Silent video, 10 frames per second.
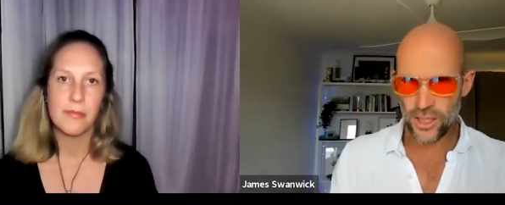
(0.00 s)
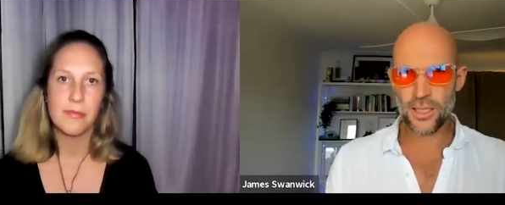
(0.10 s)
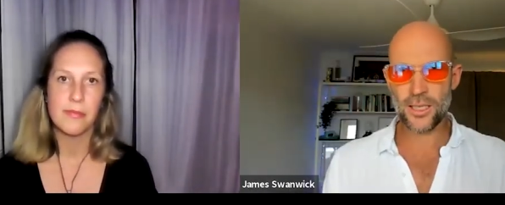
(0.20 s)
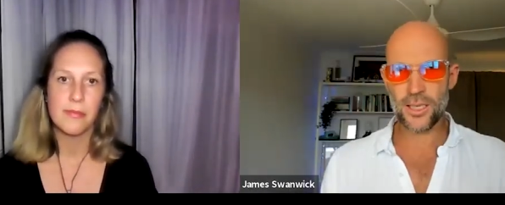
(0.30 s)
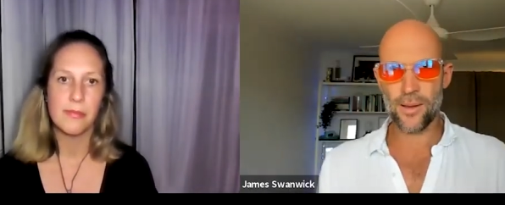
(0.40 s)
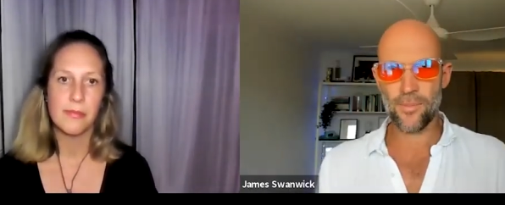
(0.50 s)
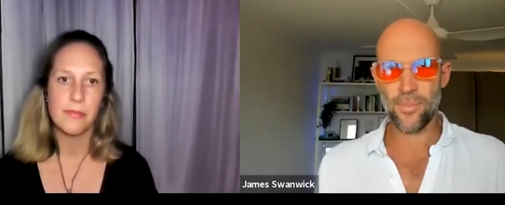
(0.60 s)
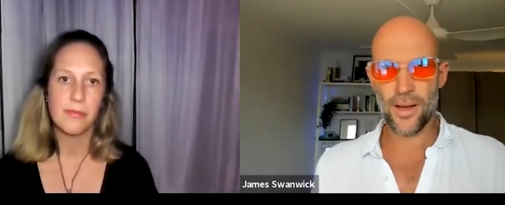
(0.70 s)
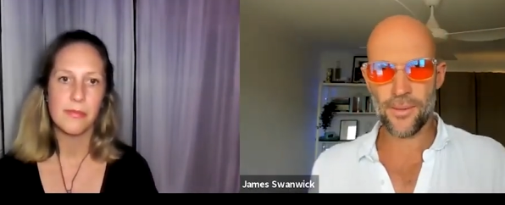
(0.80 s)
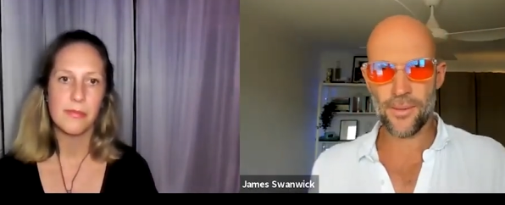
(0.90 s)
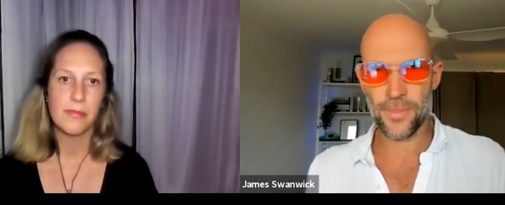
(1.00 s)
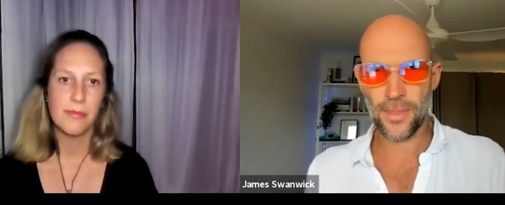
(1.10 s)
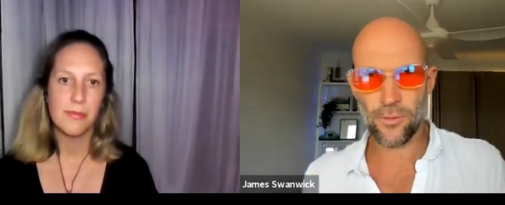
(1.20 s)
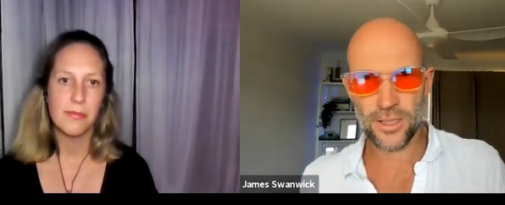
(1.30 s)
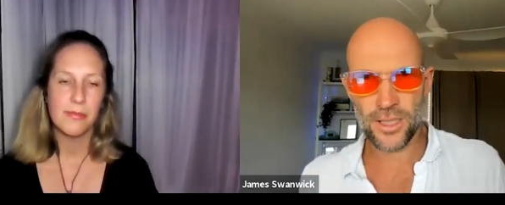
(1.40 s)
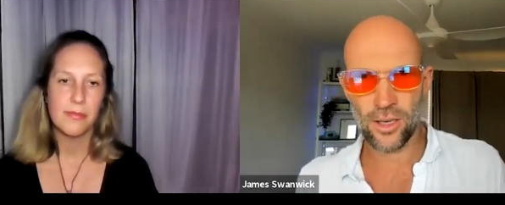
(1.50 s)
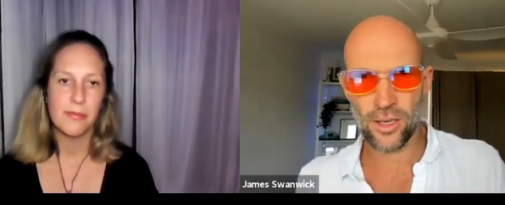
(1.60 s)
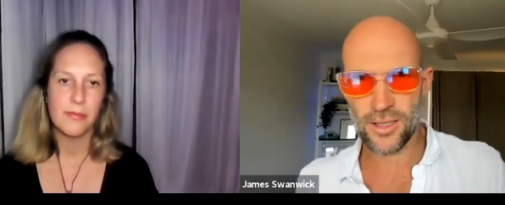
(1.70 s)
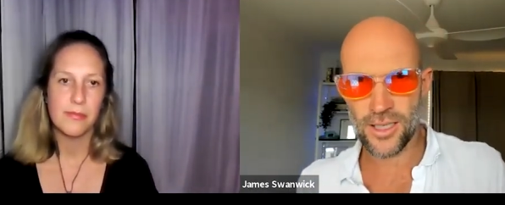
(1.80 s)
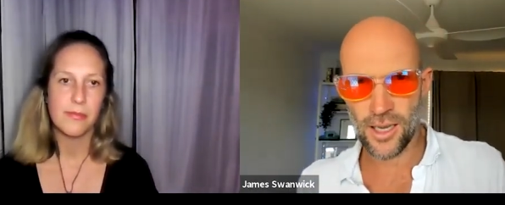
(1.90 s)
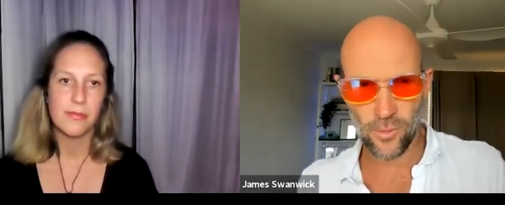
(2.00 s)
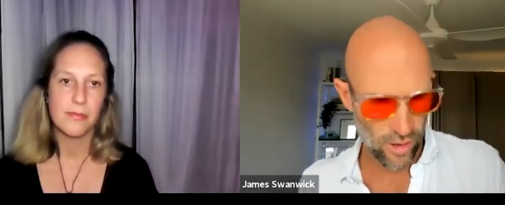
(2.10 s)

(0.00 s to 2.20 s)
Speaker 1: to sleep, um, obviously you can see I'm